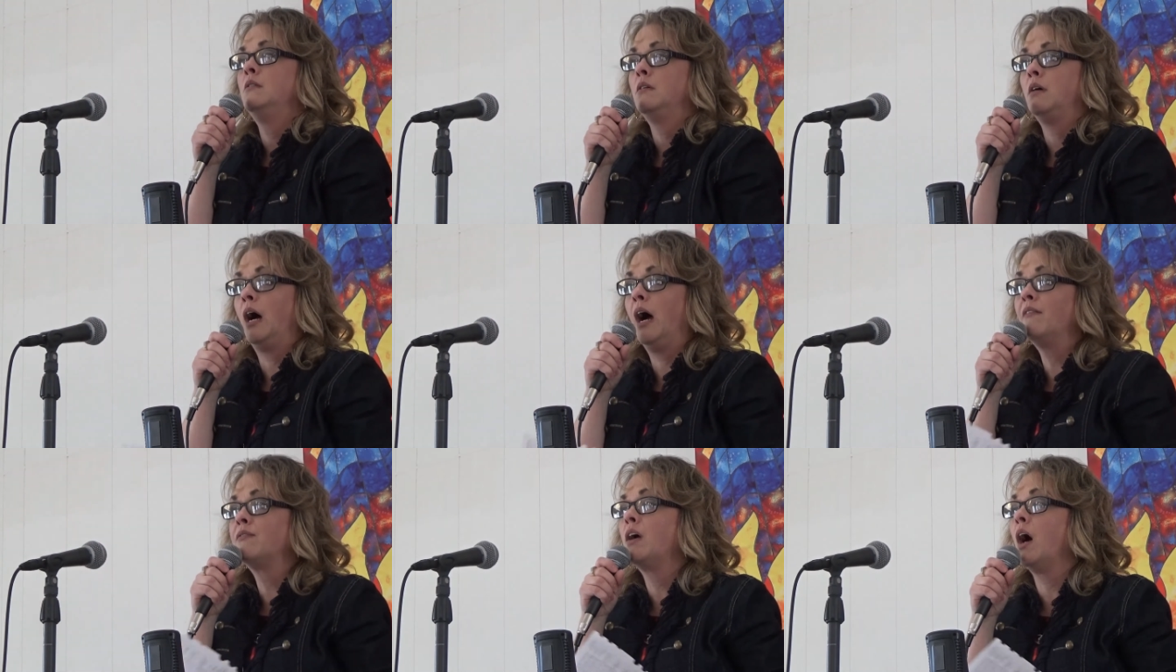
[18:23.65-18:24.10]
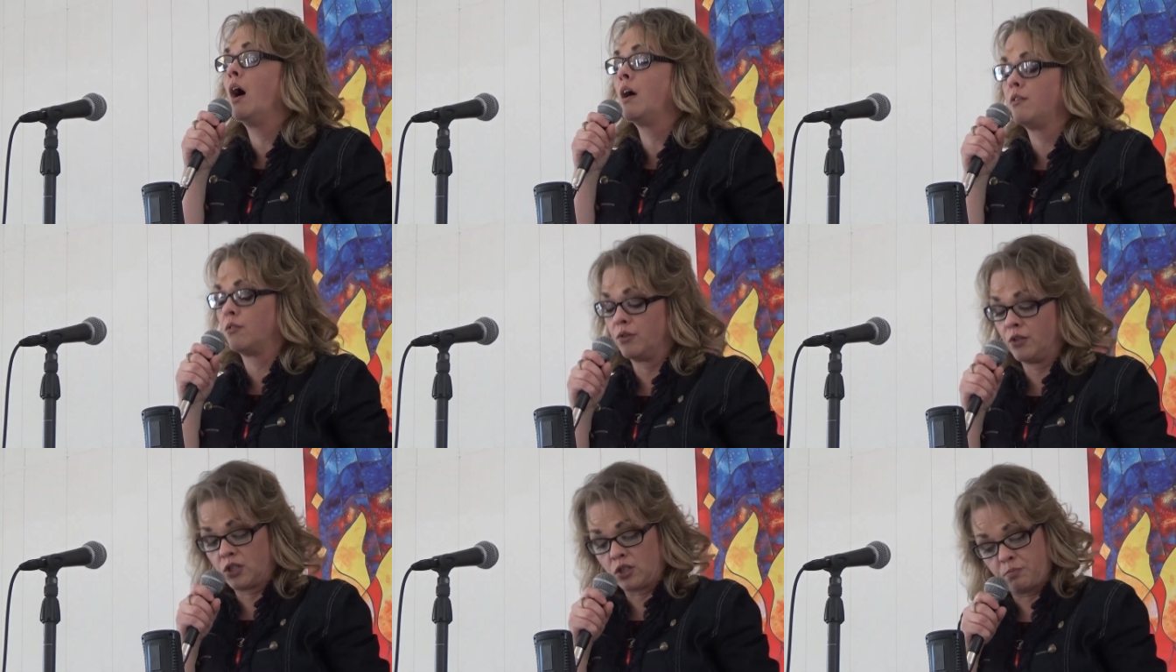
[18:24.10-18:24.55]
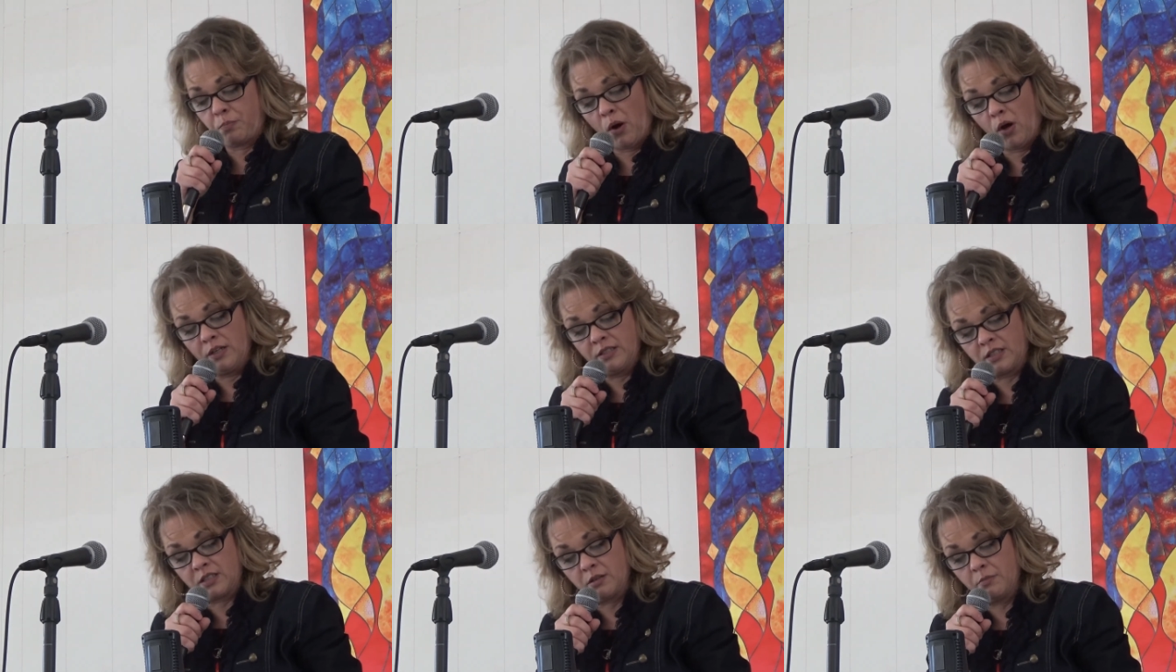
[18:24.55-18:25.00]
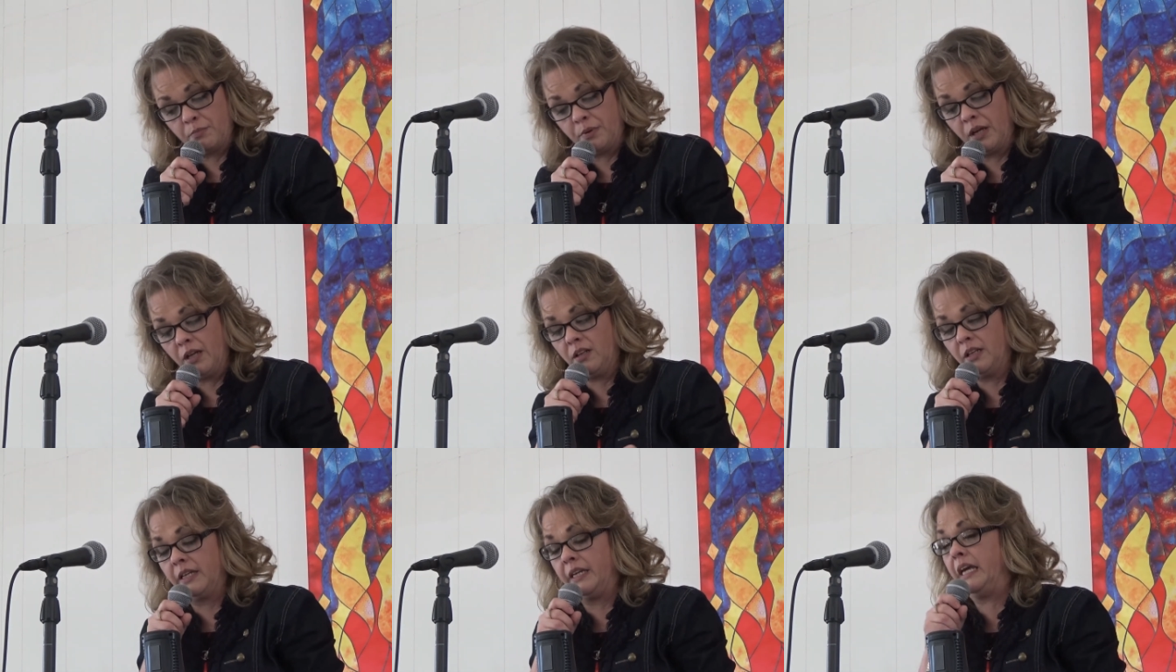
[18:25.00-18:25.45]
I've got a
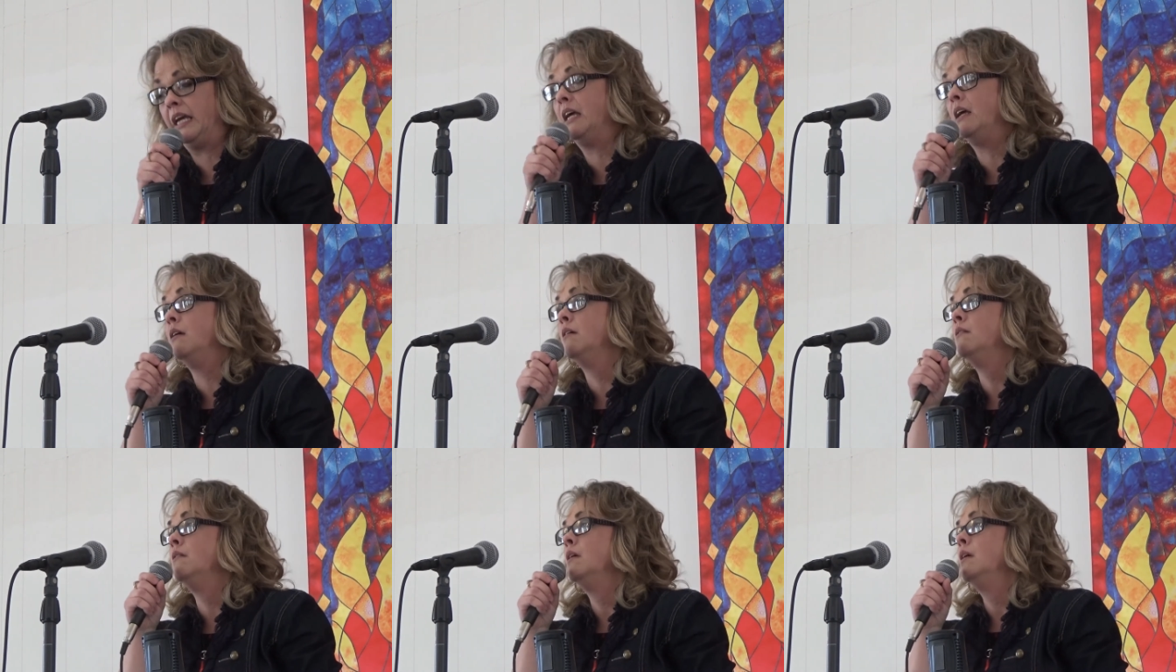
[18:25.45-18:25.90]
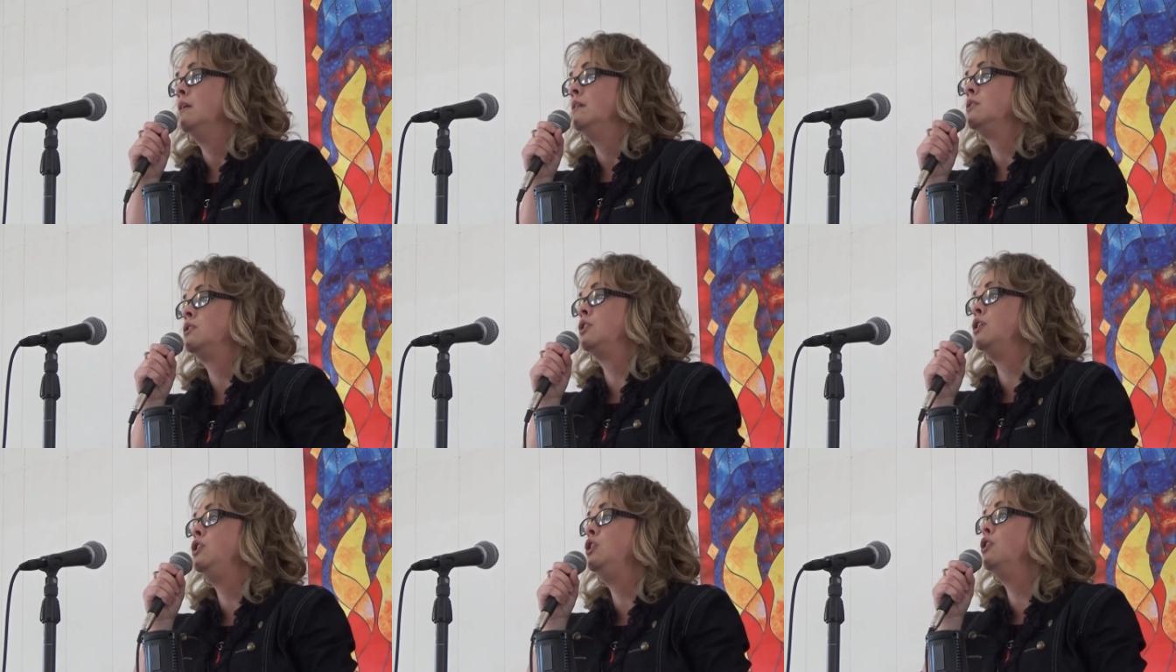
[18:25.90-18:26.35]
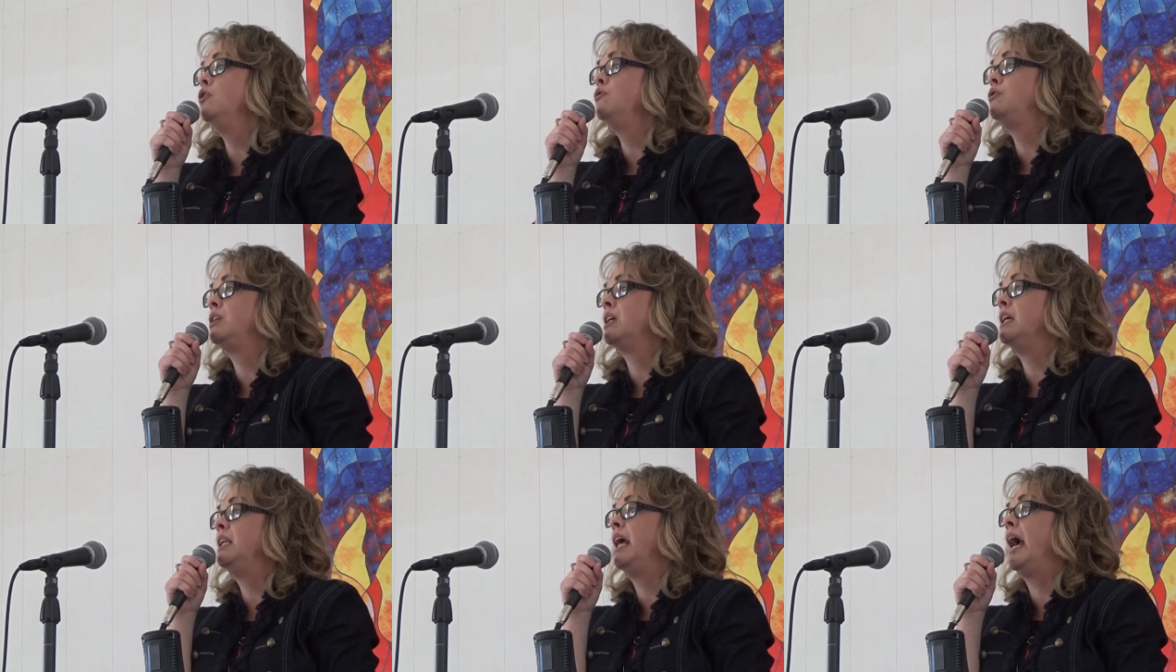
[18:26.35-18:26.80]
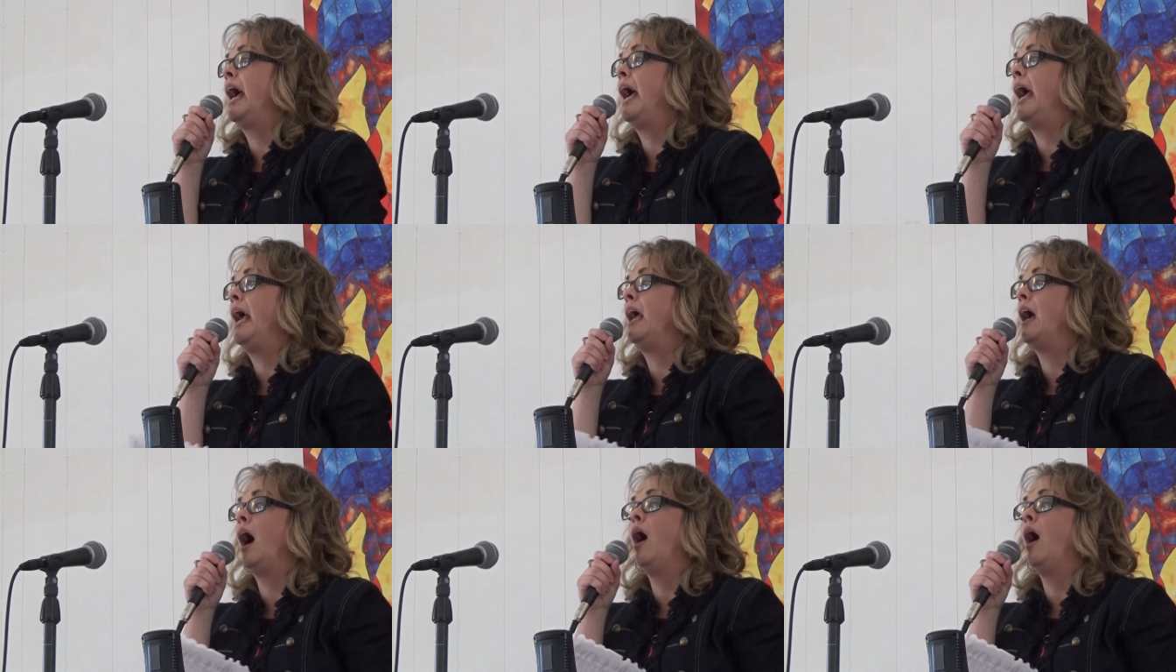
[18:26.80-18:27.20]
responsibility to you today.